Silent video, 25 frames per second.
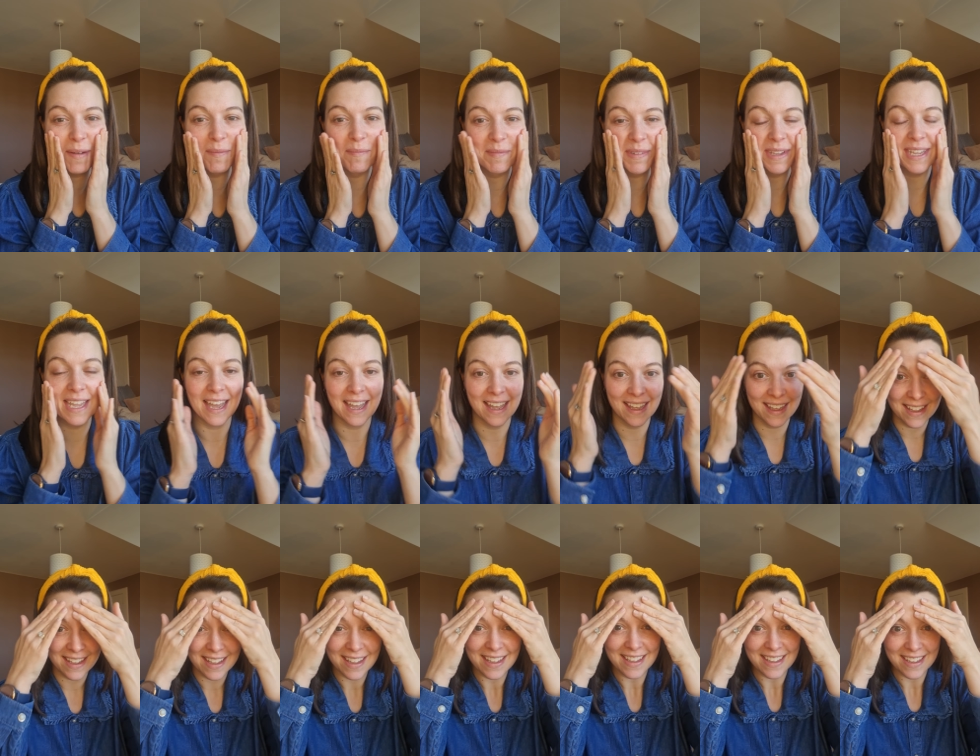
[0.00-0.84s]
yeah,
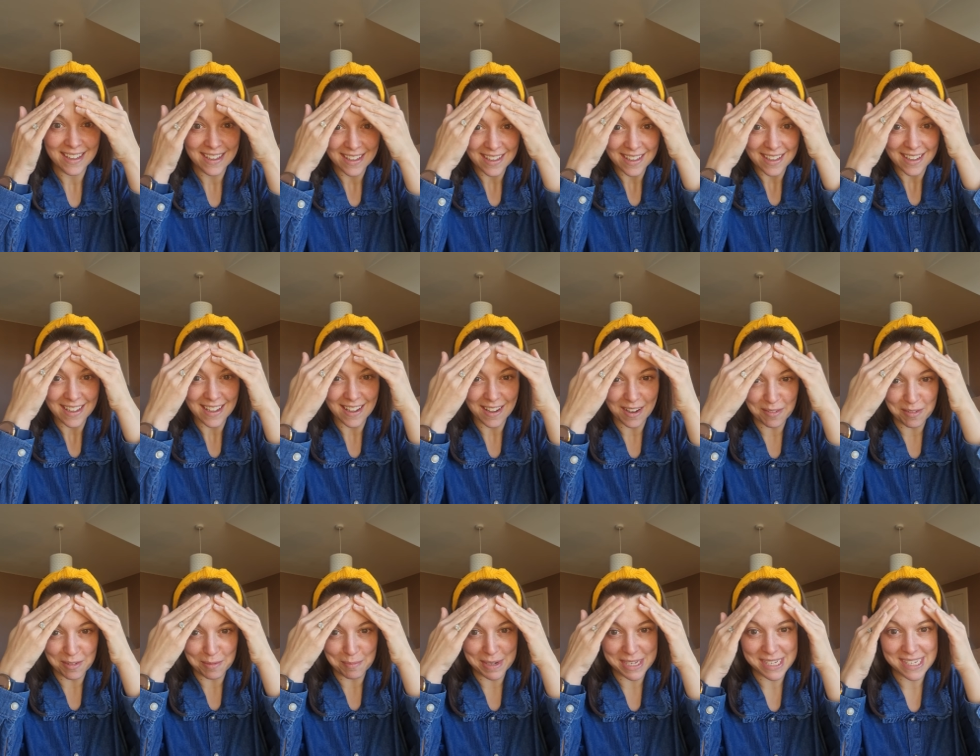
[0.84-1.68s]
I
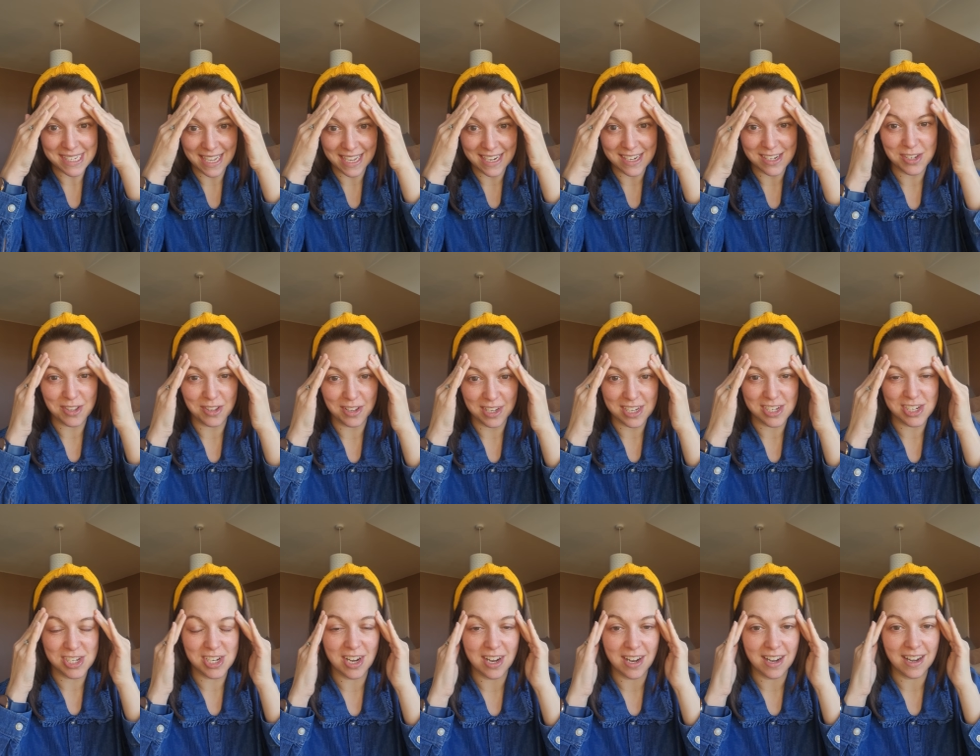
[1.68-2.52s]
want my skin to look
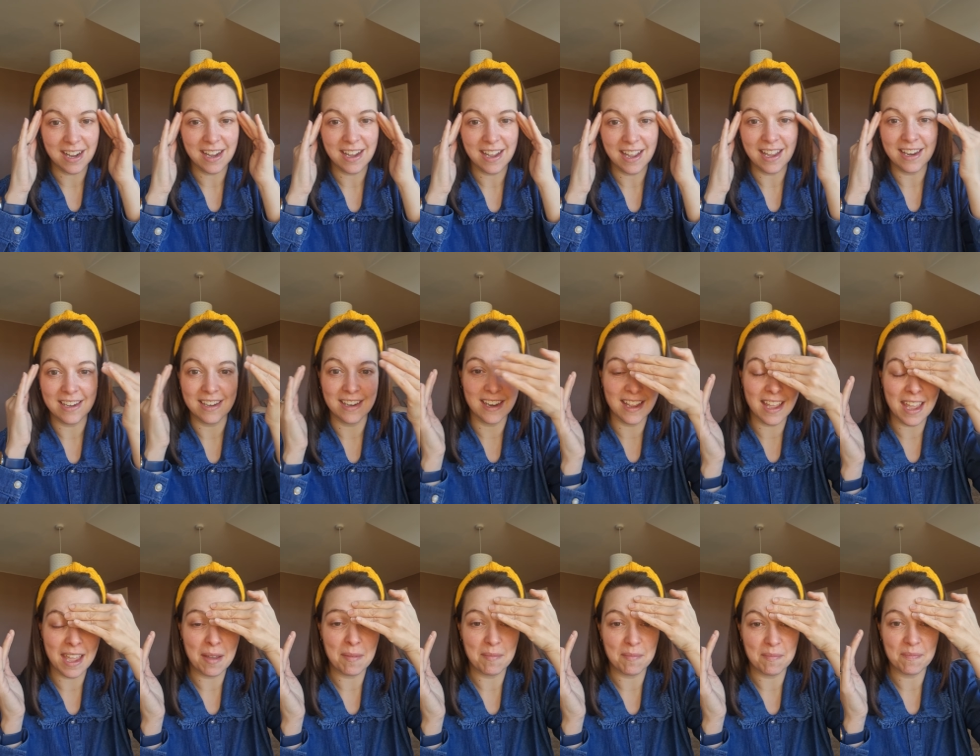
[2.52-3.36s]
as young and
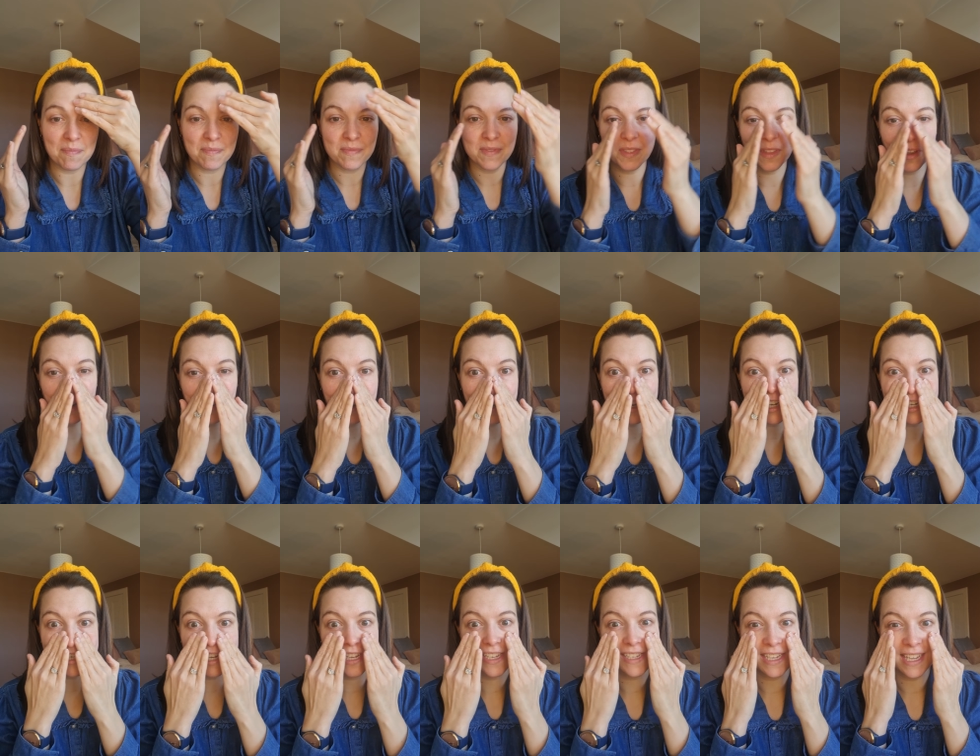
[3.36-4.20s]

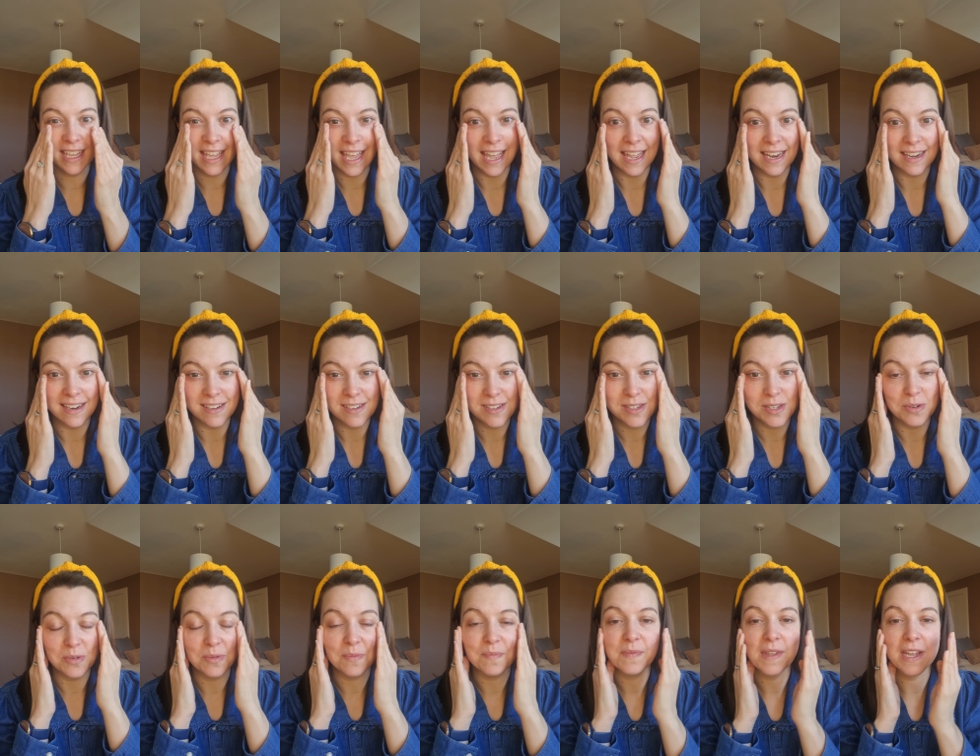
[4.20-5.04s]
nourished as it can.
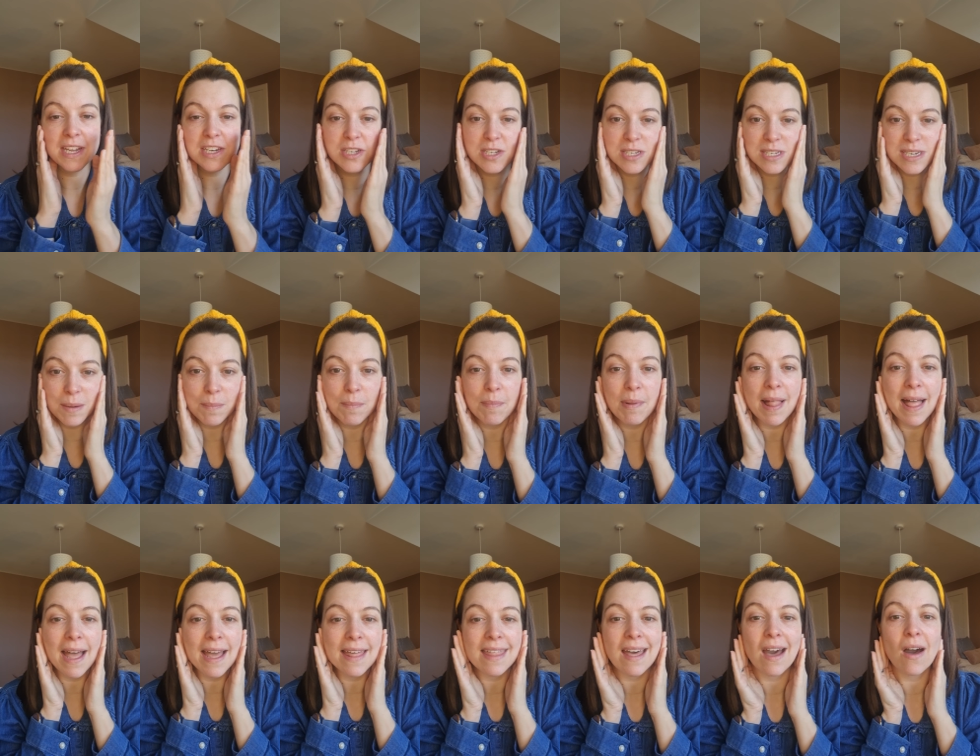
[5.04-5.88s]
So I just
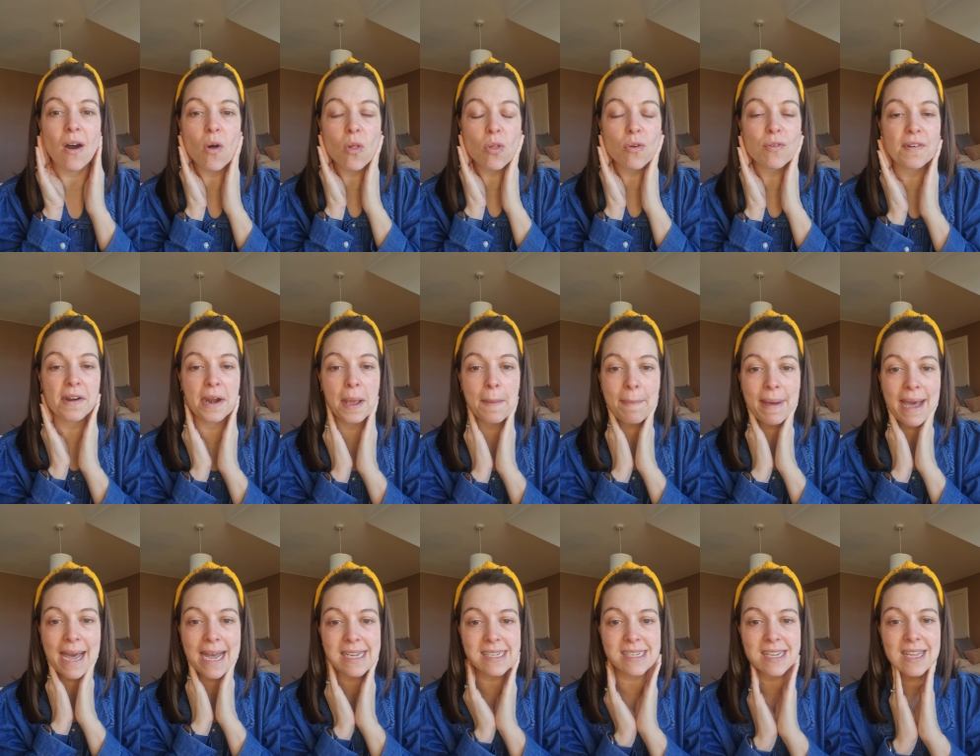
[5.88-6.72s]
apply that all over and I
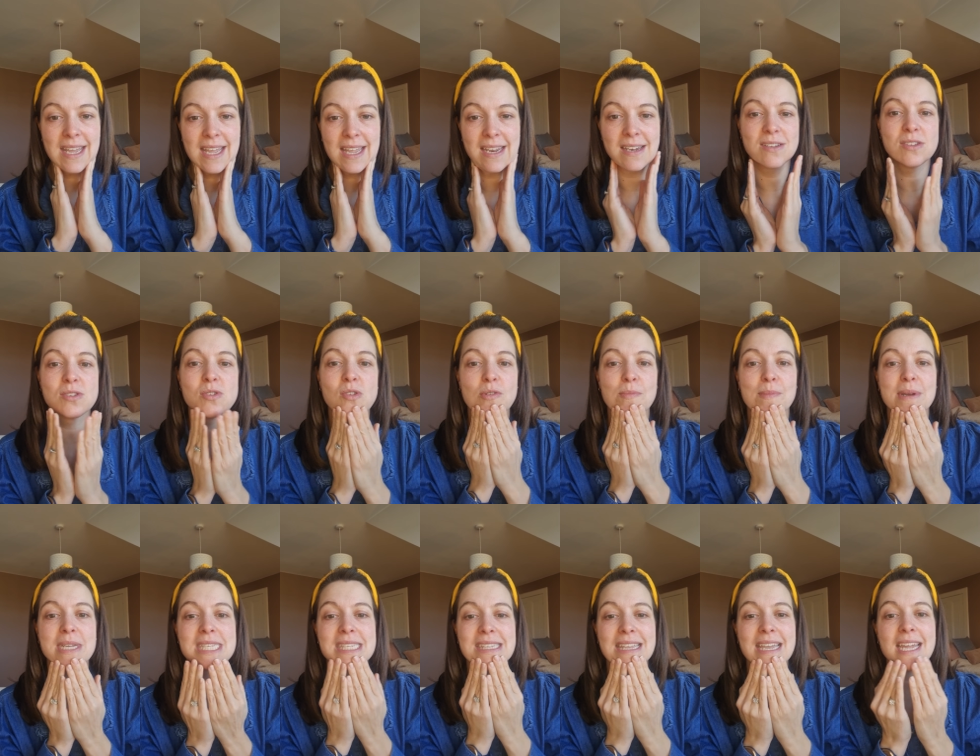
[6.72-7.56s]
pat it in so that my
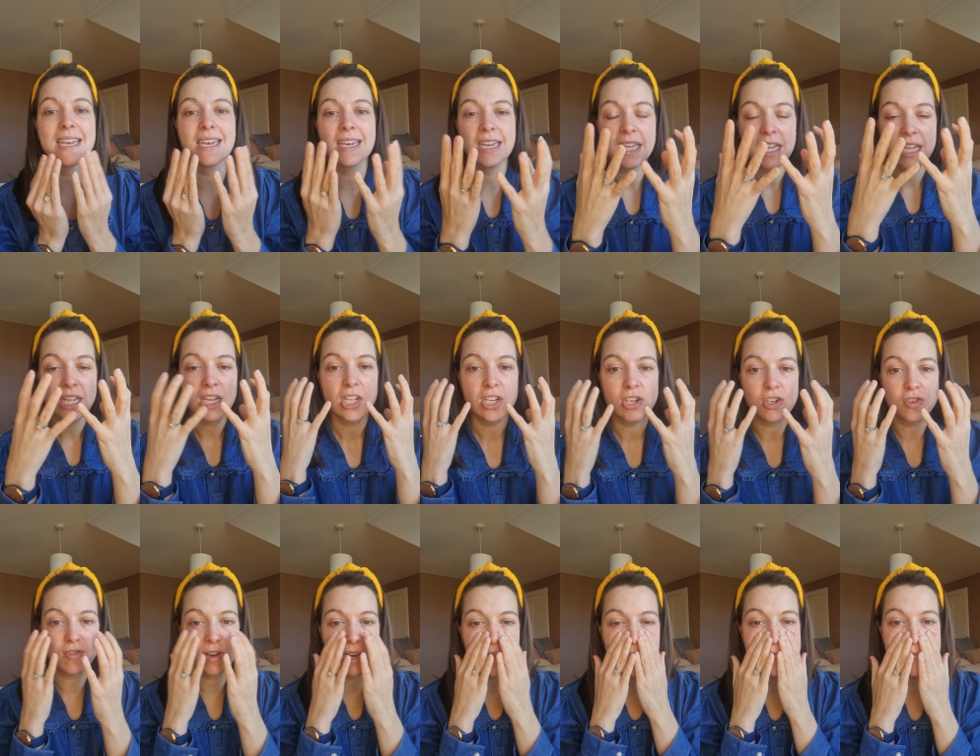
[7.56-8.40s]
skin
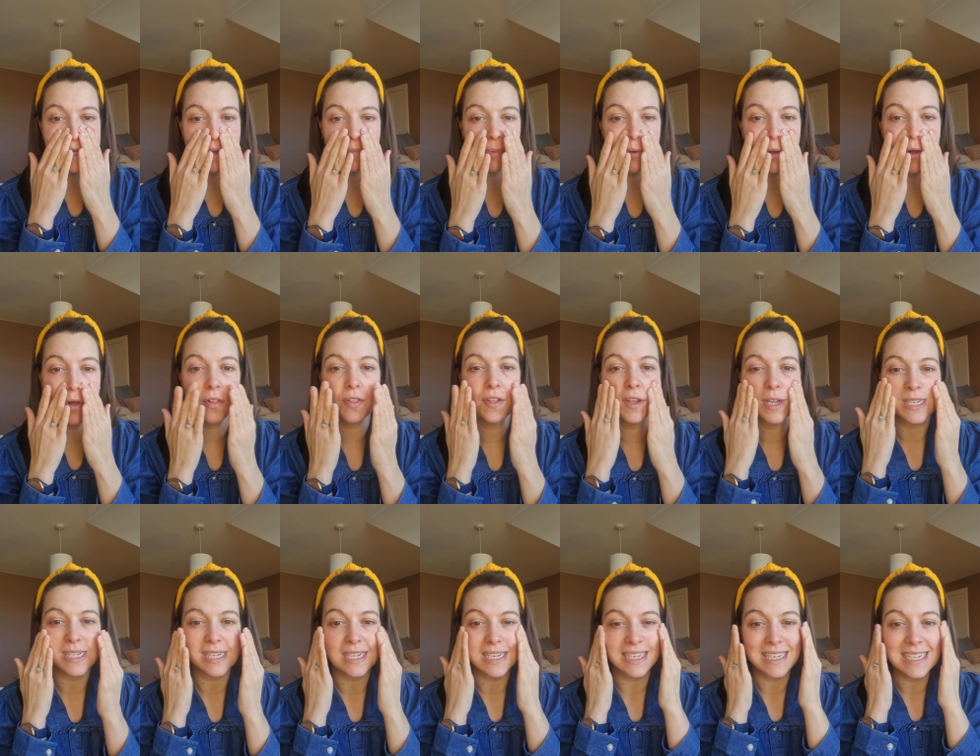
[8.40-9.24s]
drinks up all
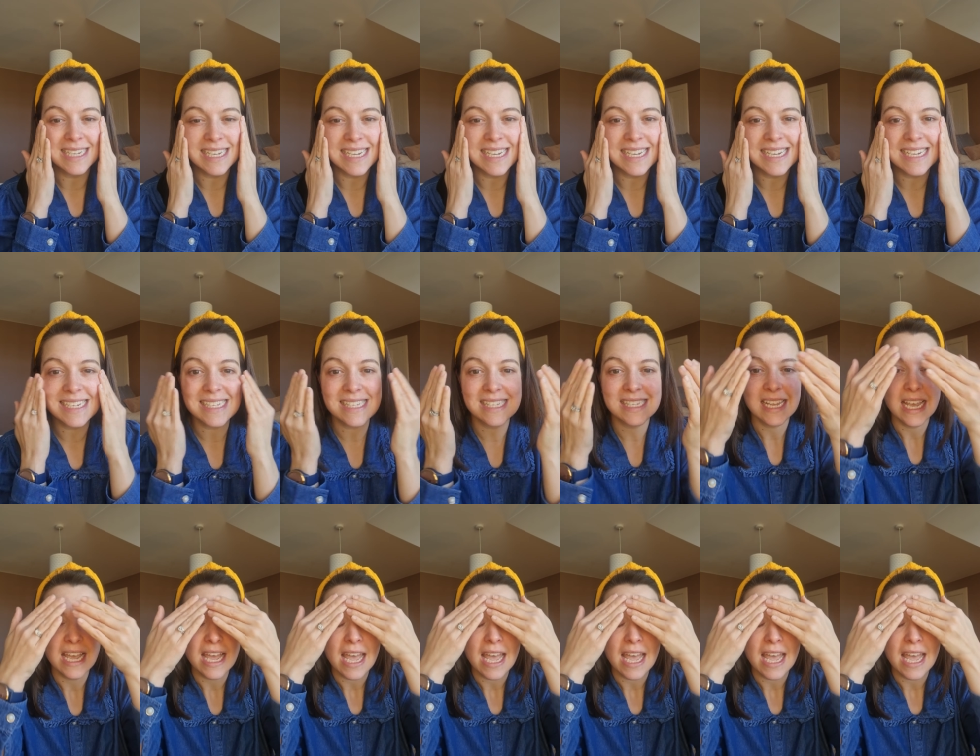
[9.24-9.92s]
that it needs.